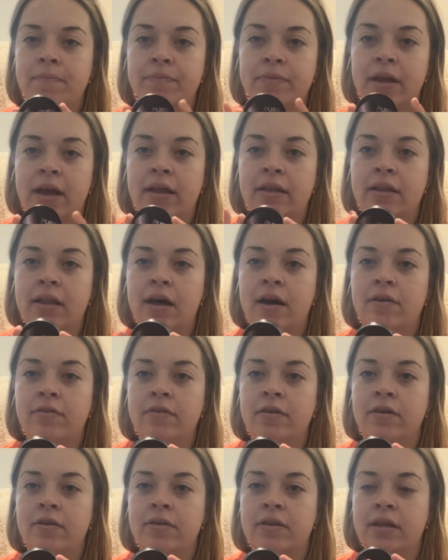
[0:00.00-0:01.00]
I love
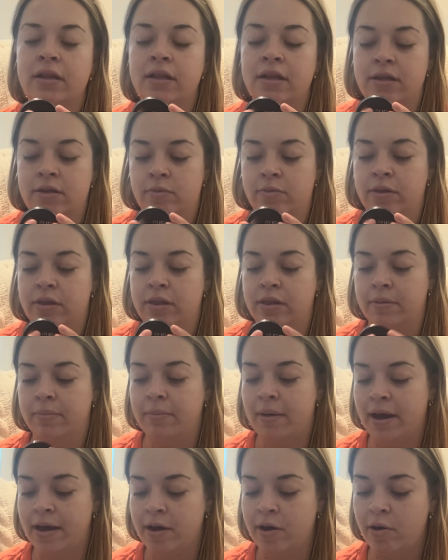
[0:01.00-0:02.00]
using this with the
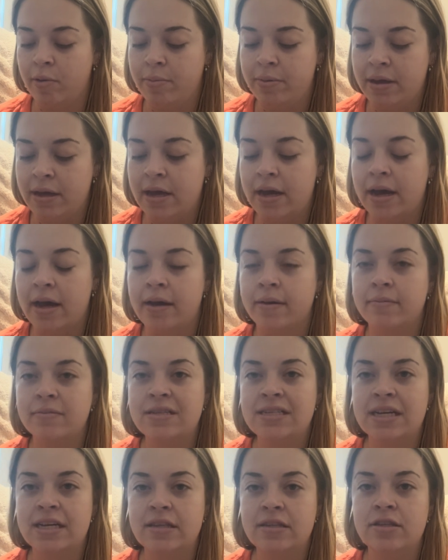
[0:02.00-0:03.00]
MYOBI
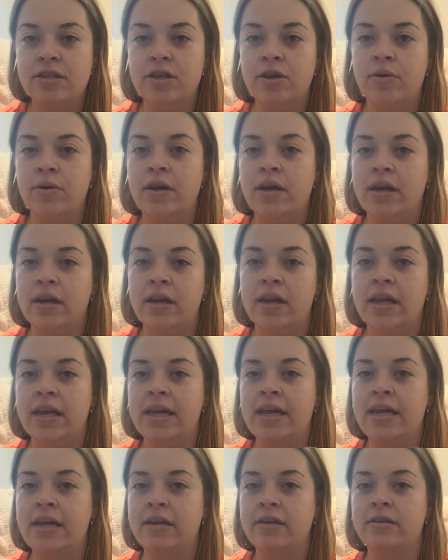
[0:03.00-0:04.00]
10s unit
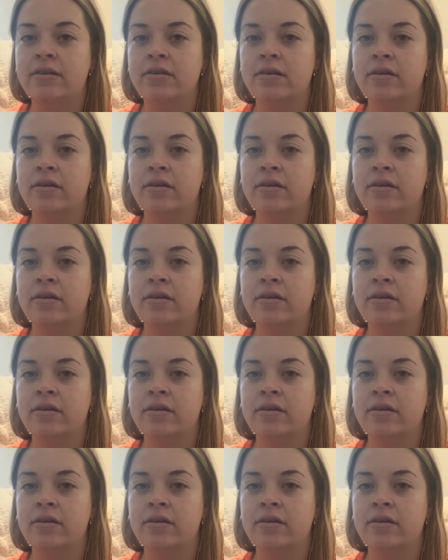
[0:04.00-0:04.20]
heat